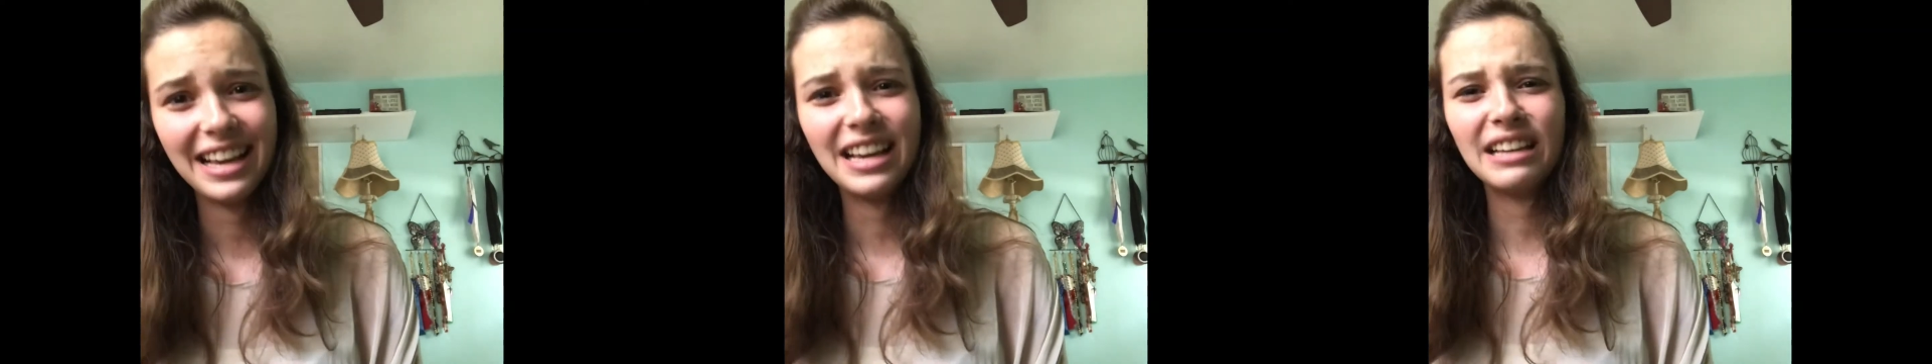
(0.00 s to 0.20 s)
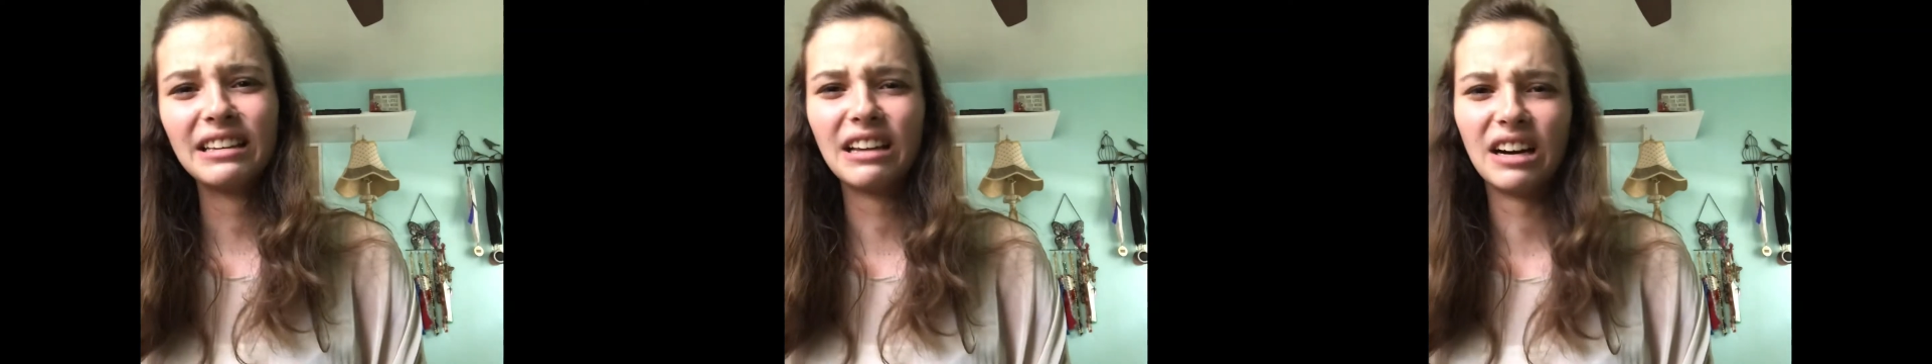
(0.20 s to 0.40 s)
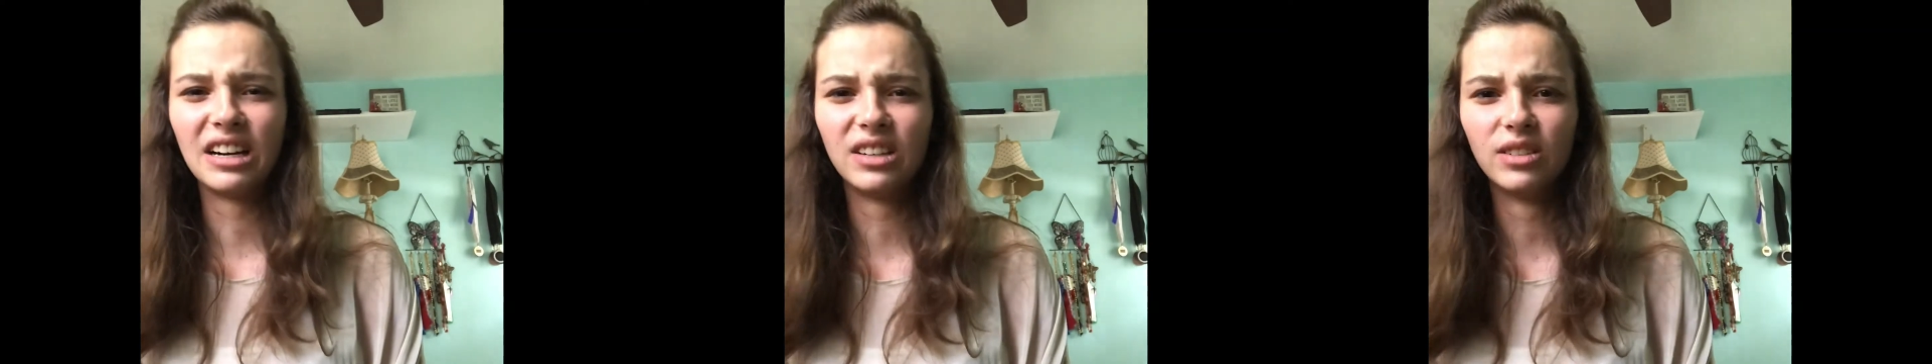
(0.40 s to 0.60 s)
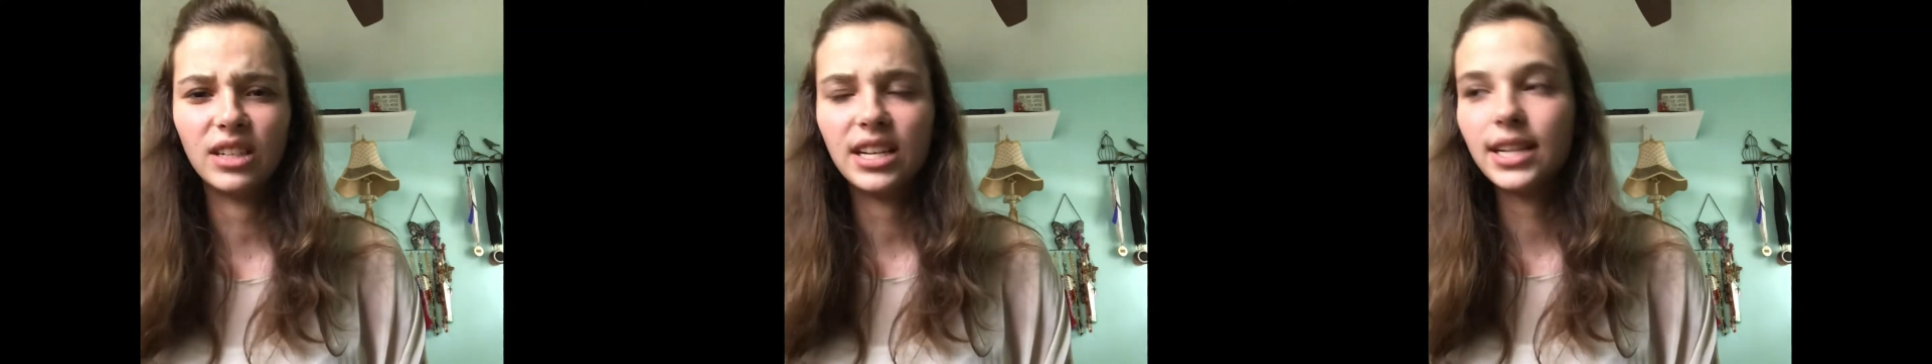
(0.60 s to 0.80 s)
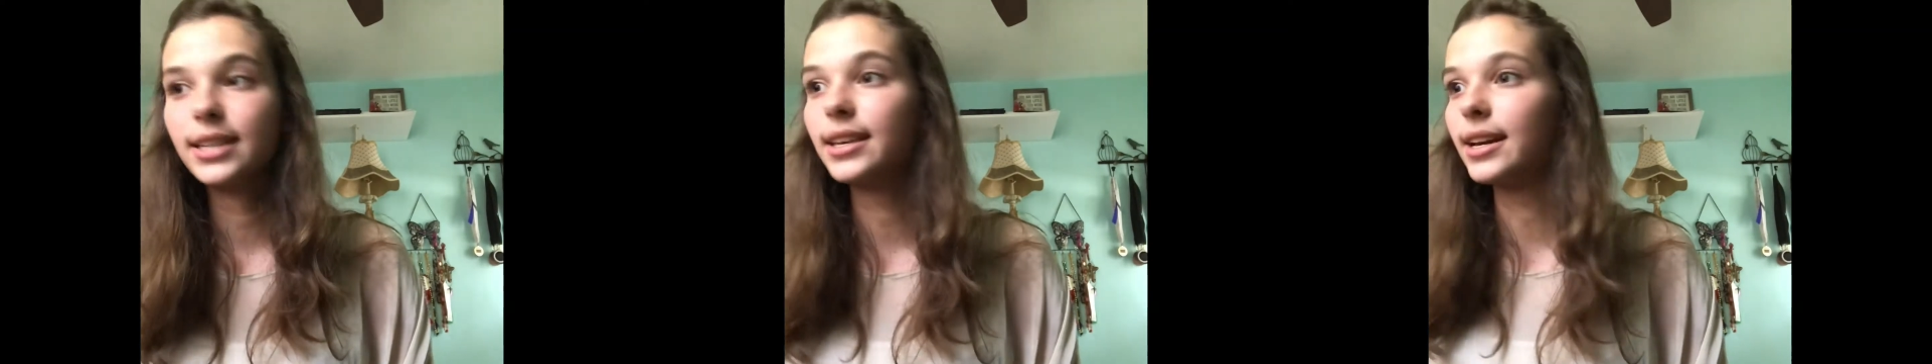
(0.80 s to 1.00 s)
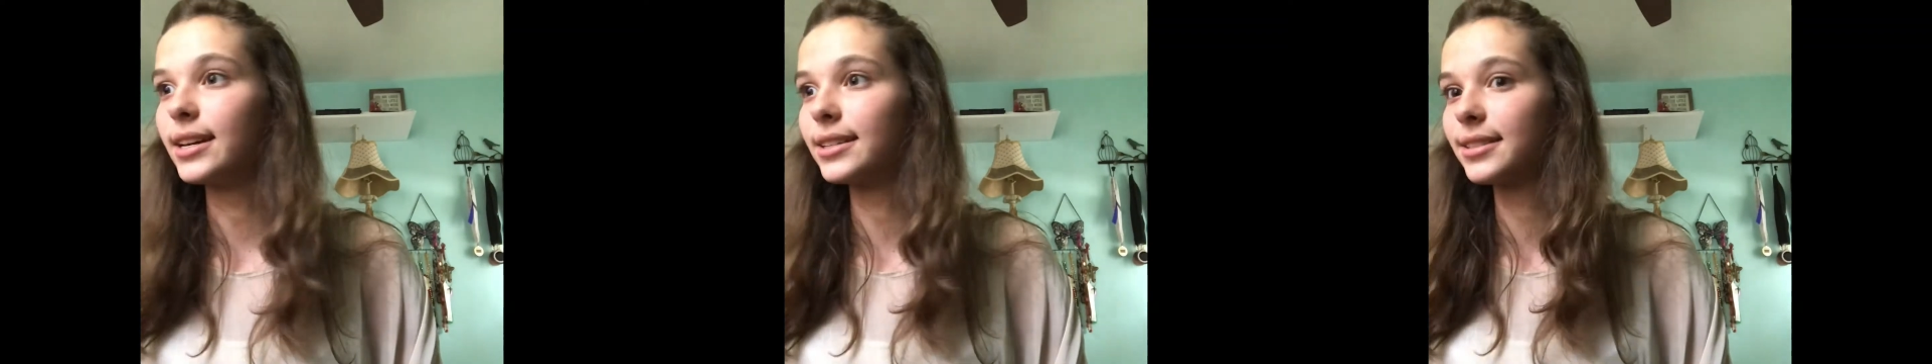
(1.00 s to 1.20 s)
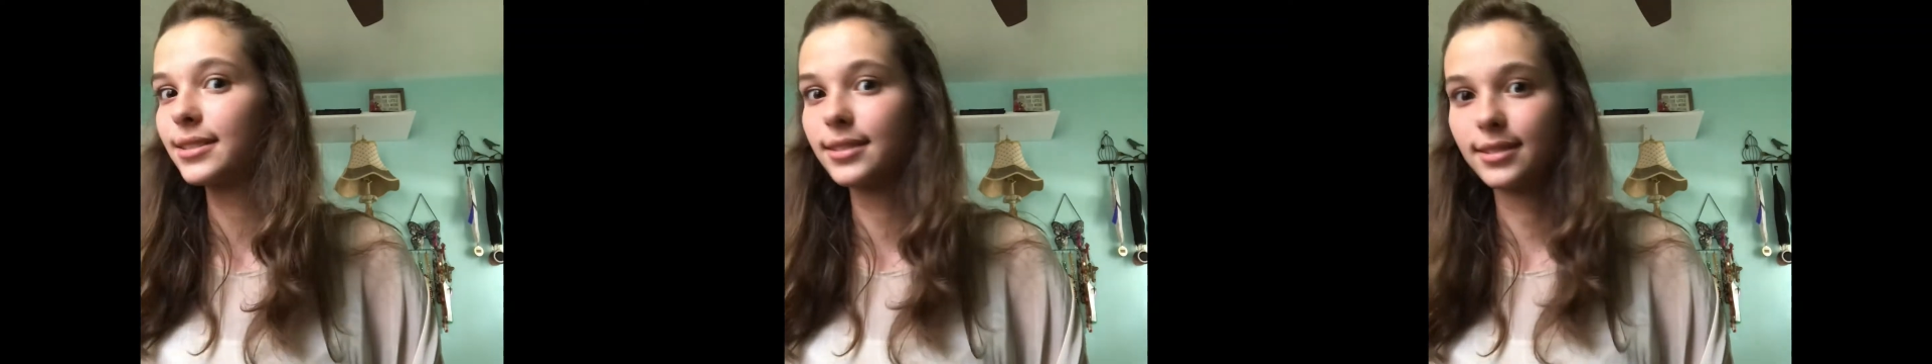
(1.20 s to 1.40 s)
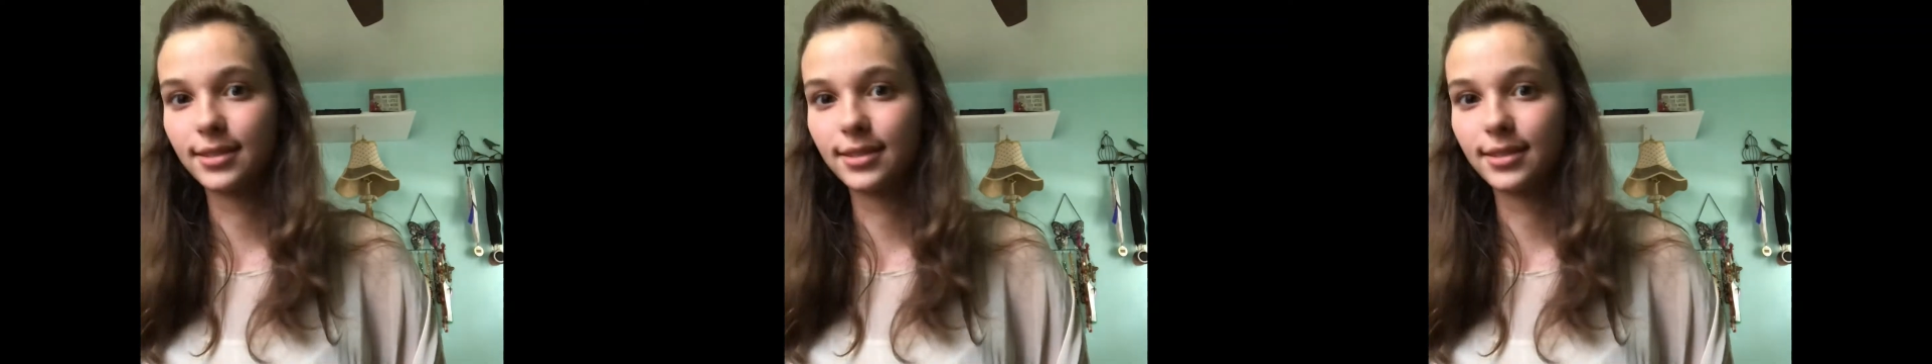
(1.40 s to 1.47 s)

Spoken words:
No, yes.